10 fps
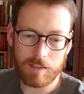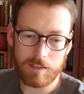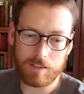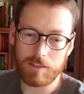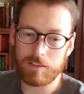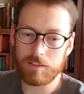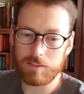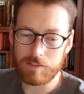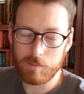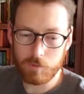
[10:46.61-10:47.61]
and
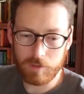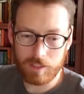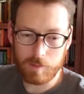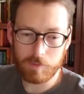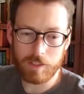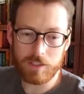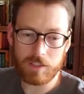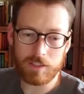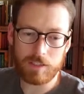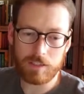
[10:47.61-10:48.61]
substring
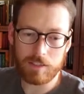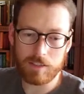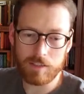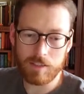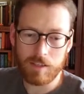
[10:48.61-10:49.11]
operation is